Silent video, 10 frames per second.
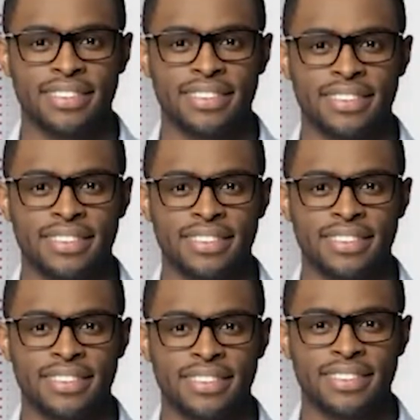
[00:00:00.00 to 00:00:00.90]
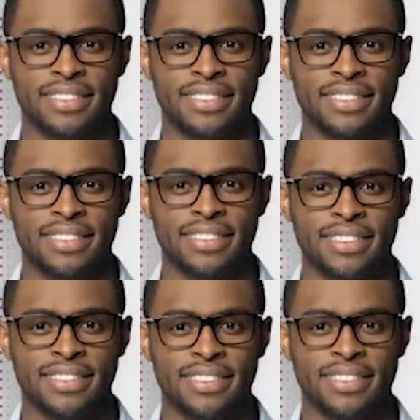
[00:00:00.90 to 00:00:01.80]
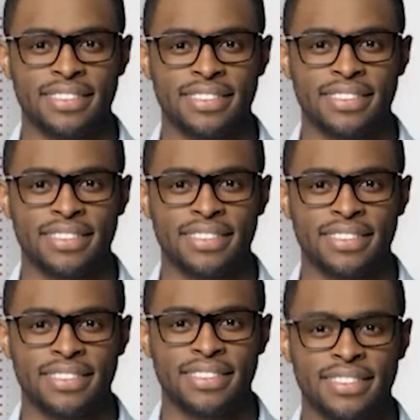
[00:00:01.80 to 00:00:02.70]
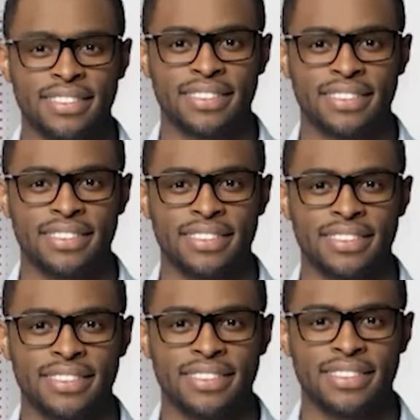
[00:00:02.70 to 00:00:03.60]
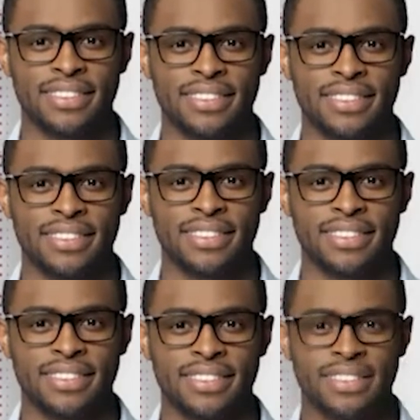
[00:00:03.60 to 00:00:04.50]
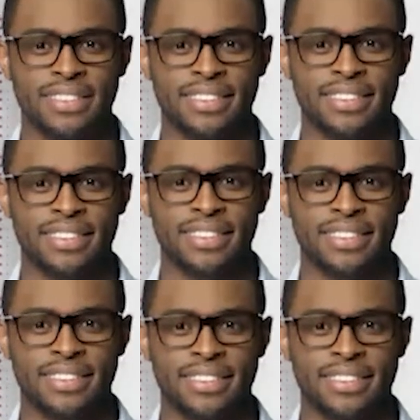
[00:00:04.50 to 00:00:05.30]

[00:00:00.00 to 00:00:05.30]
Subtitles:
[no speech]